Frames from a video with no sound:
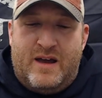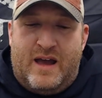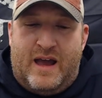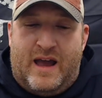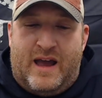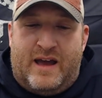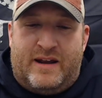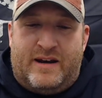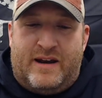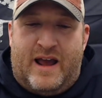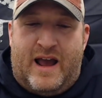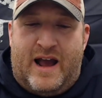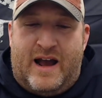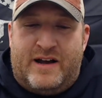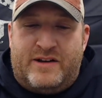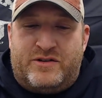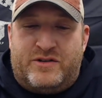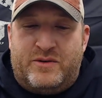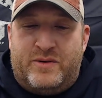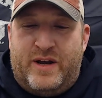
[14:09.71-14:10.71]
And
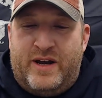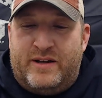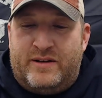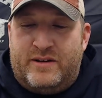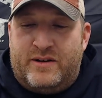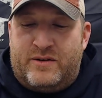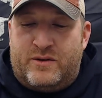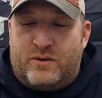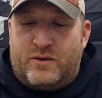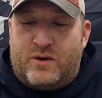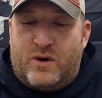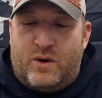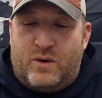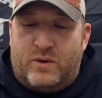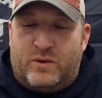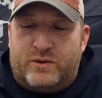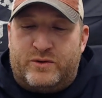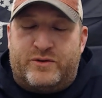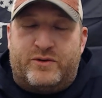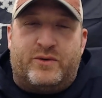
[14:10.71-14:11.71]
as you hit little
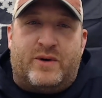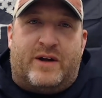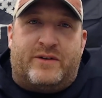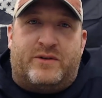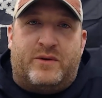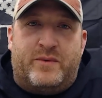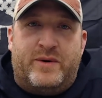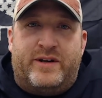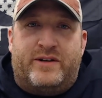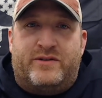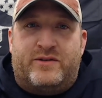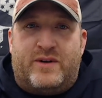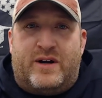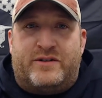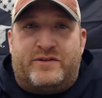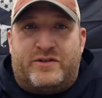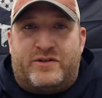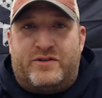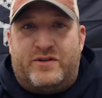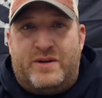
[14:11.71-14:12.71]
goals throughout the weeks, throughout
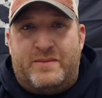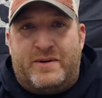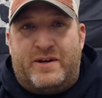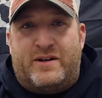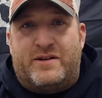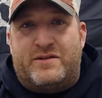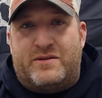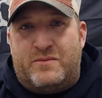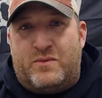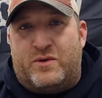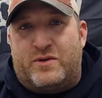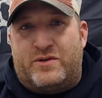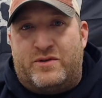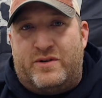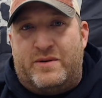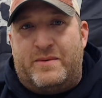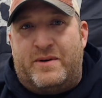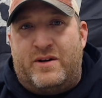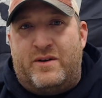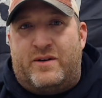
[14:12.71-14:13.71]
your streaming, because the more
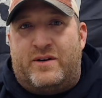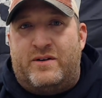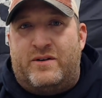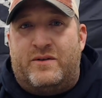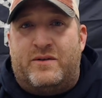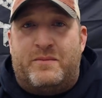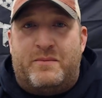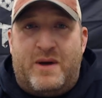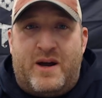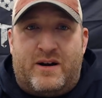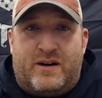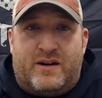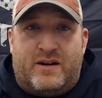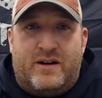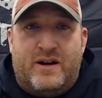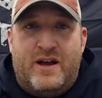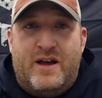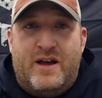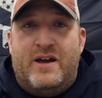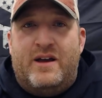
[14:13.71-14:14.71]
streaming you can do, the better,